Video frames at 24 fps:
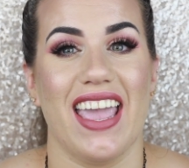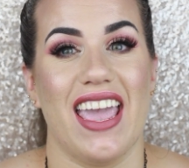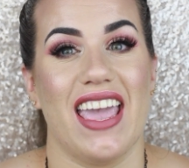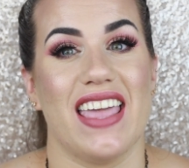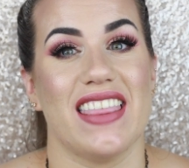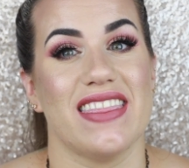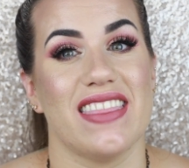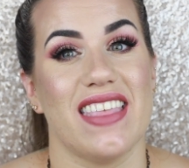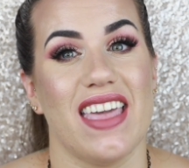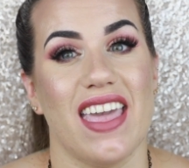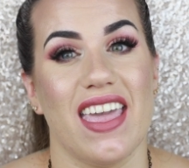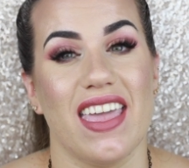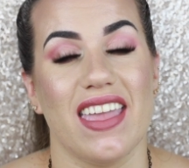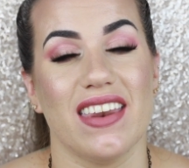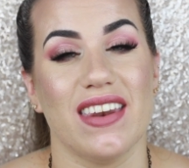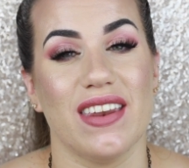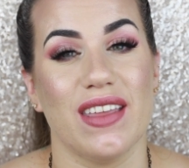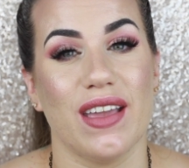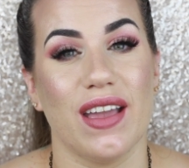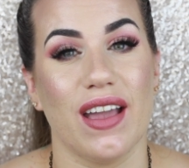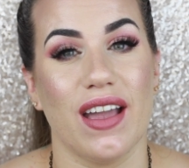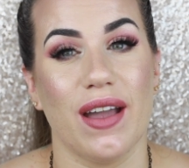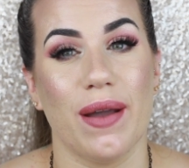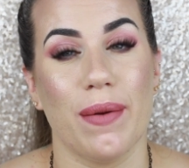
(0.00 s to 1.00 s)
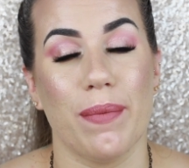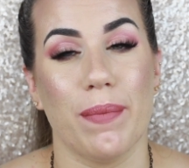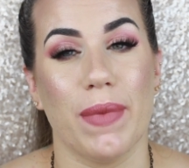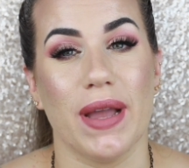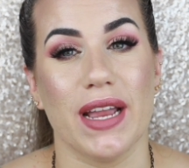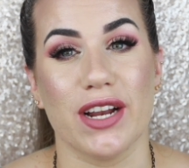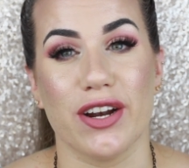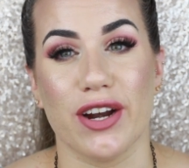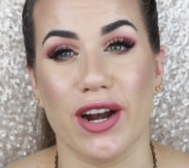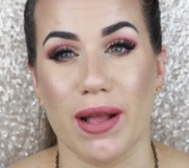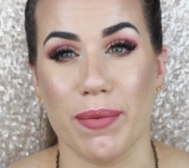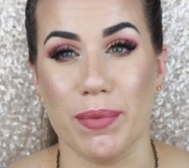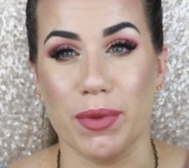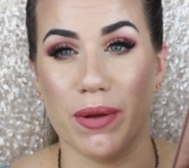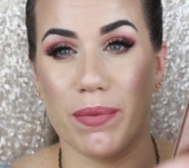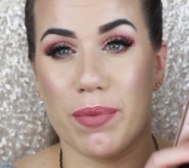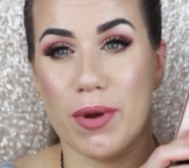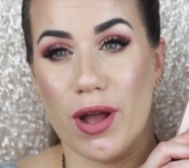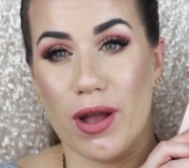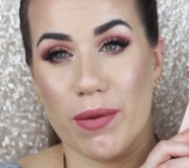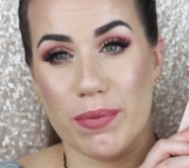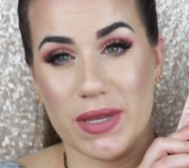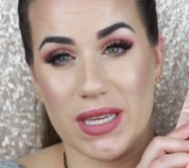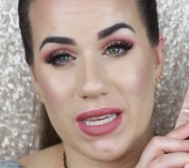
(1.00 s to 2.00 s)
And then my grandma
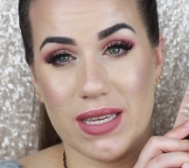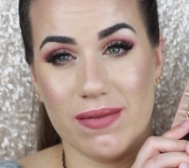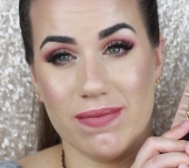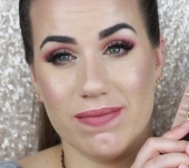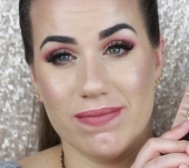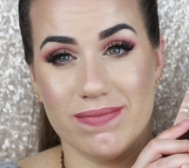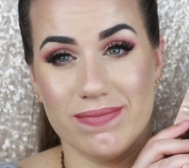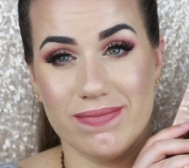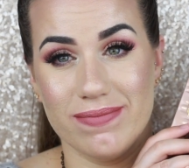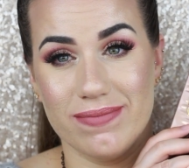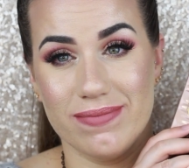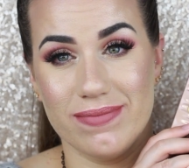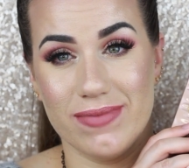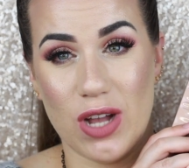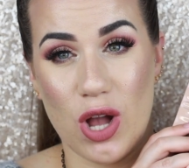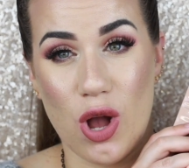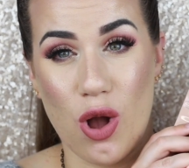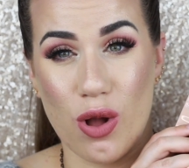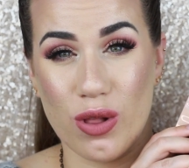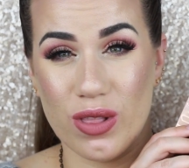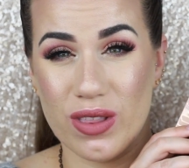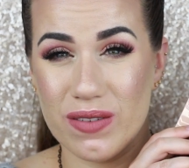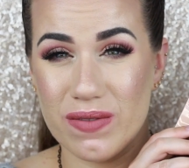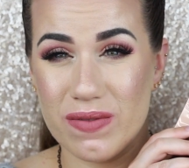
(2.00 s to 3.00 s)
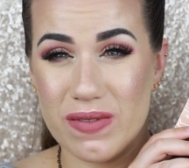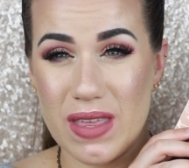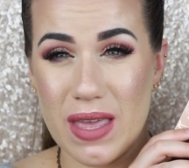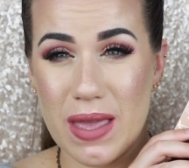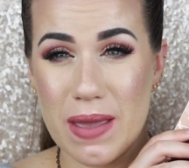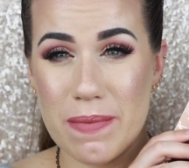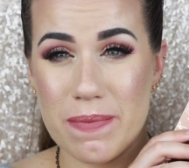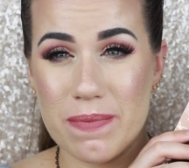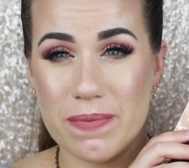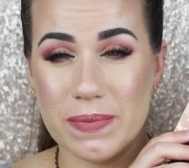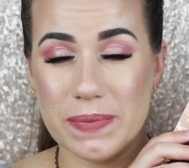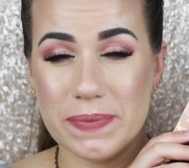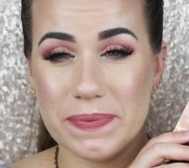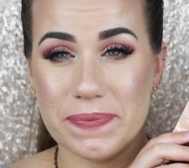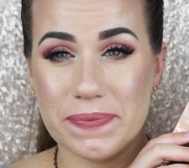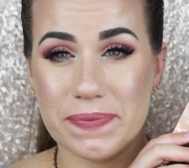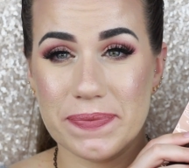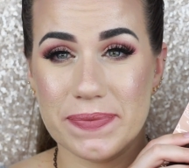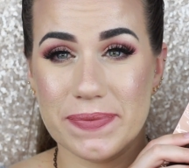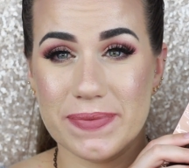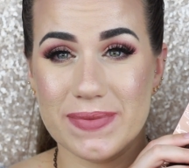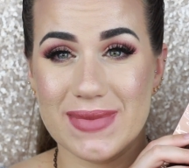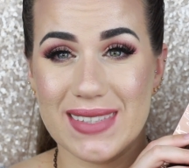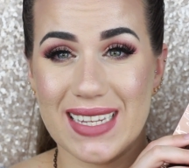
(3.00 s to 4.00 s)
bought me all of them,
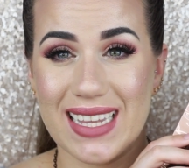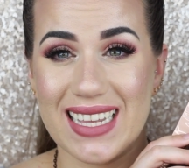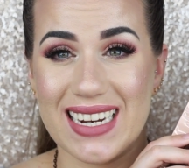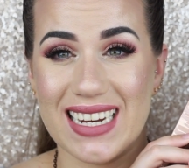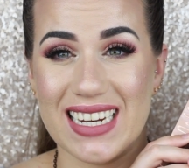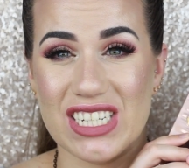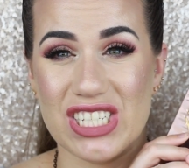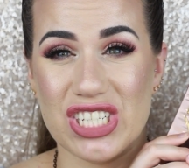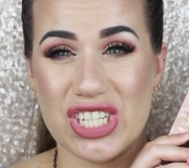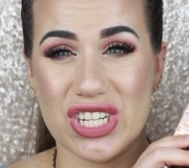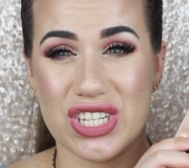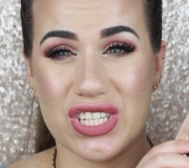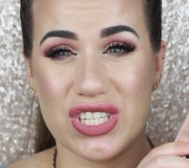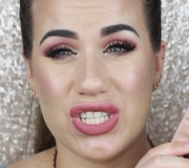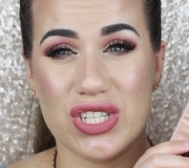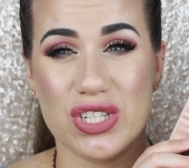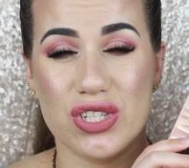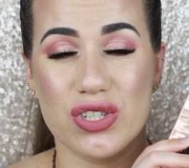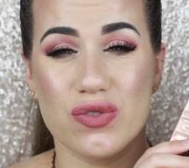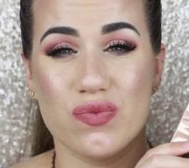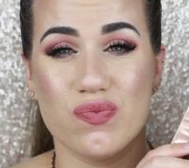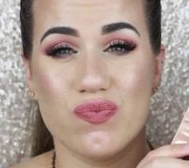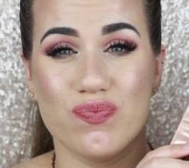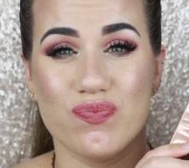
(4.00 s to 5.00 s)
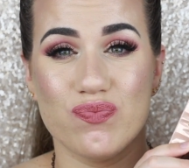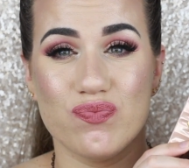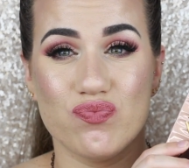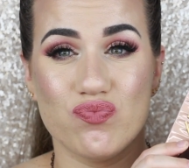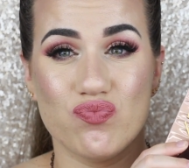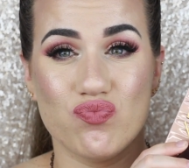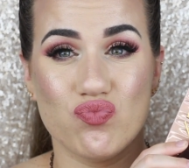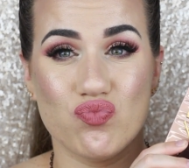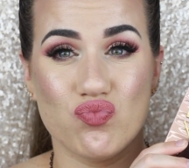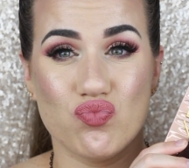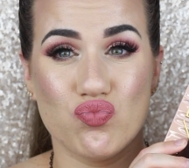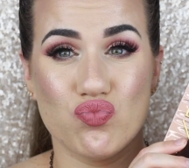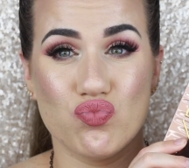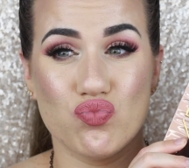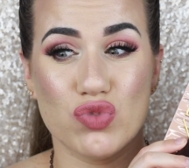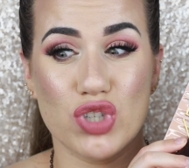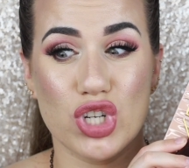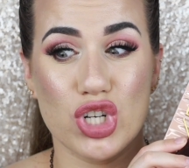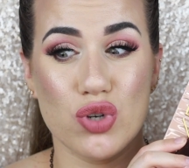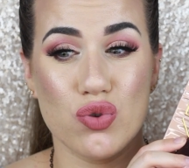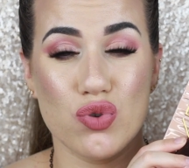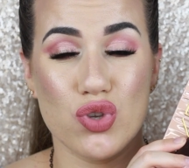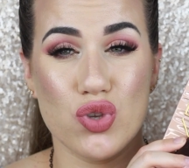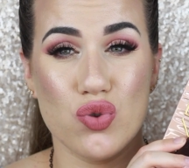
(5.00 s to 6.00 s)
and I
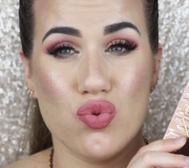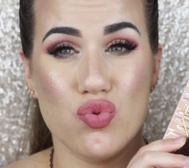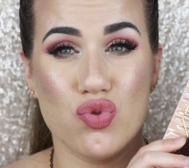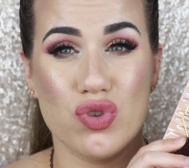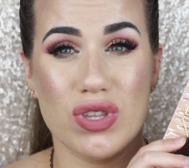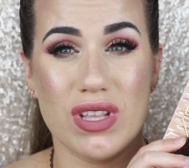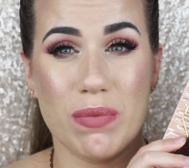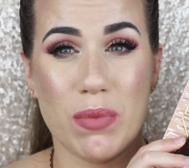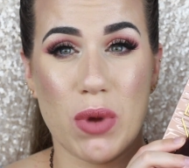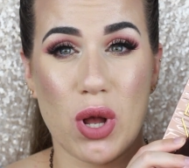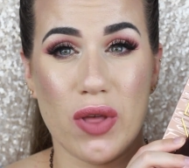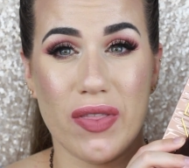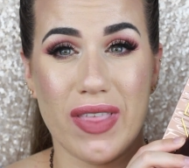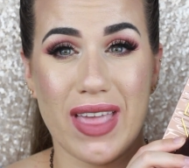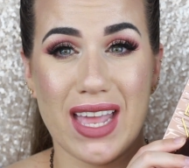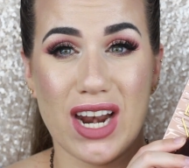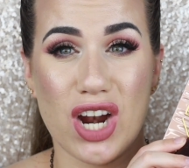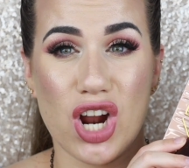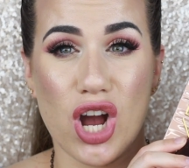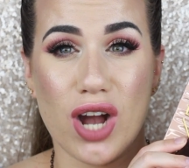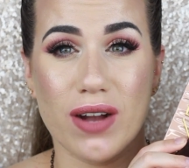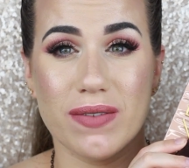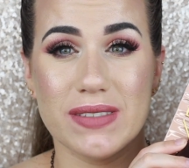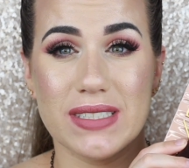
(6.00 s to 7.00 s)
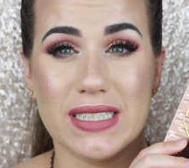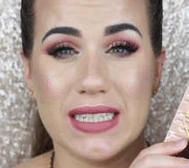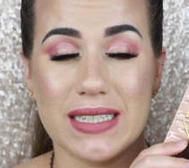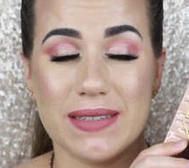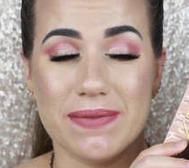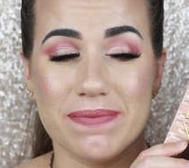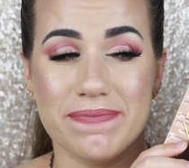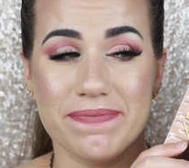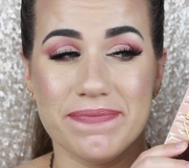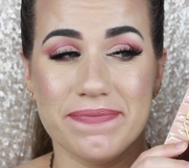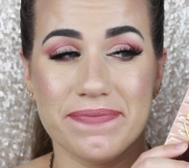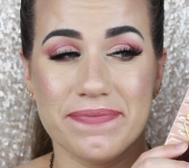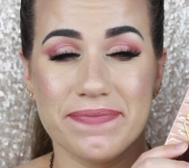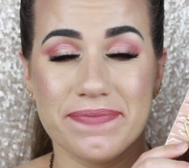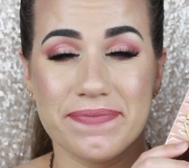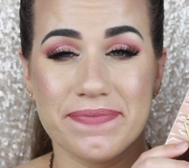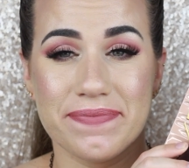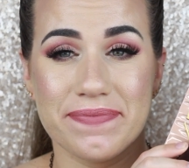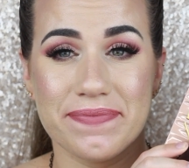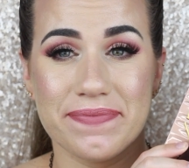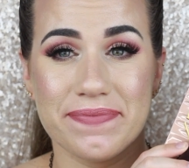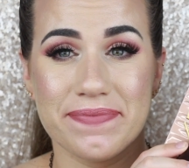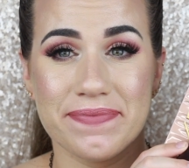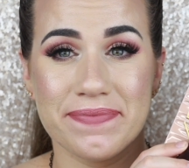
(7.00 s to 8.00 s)
don't use them all that often.
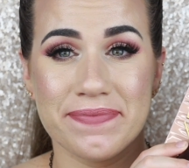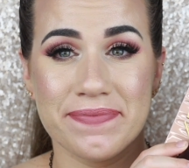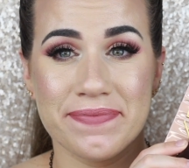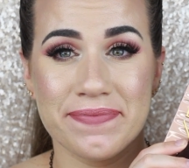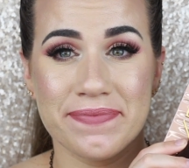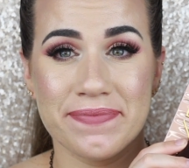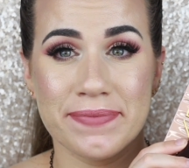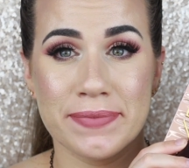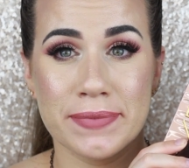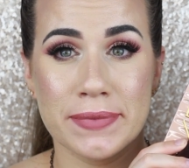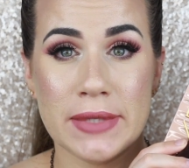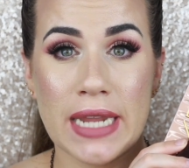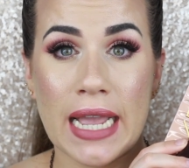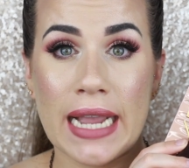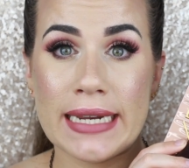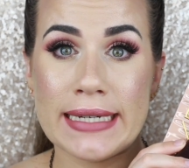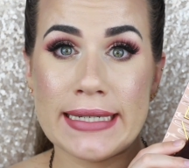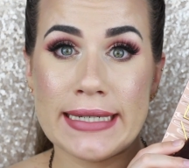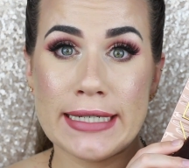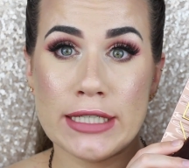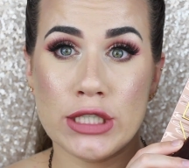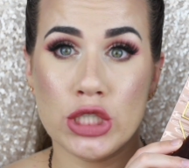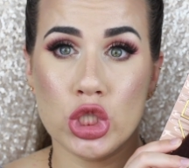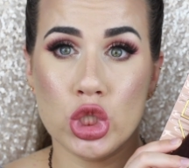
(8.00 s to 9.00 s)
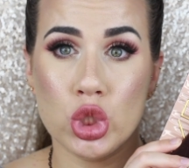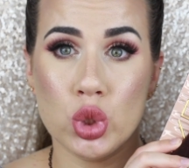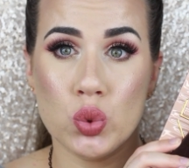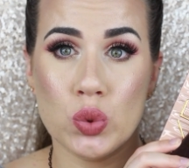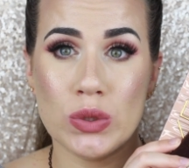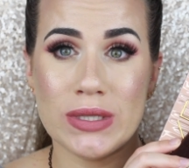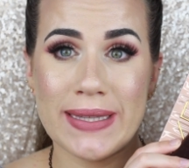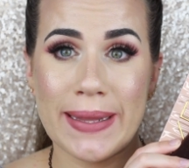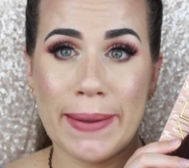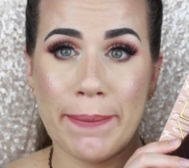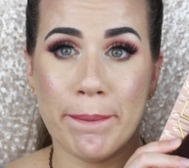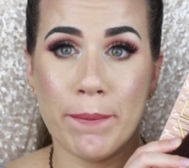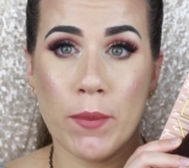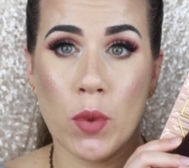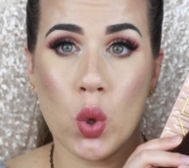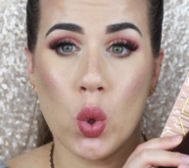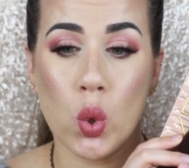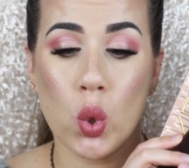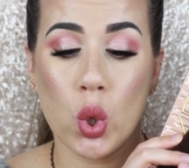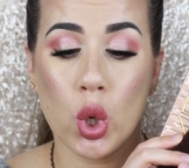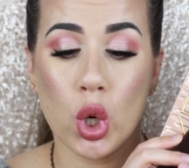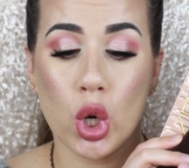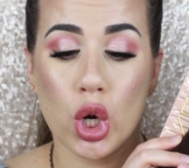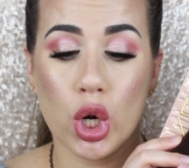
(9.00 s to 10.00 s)
I need to use them
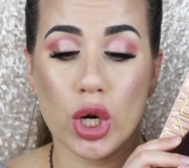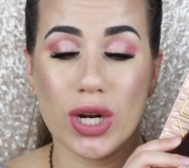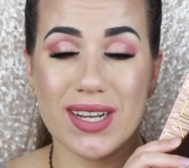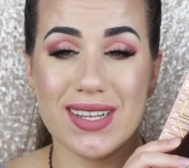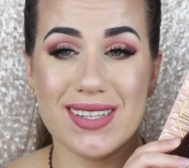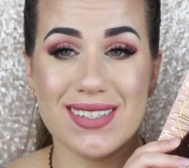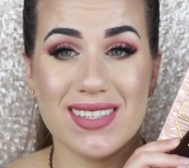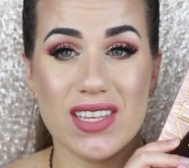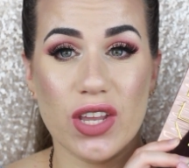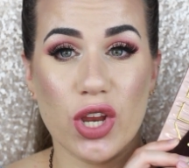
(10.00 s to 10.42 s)
more because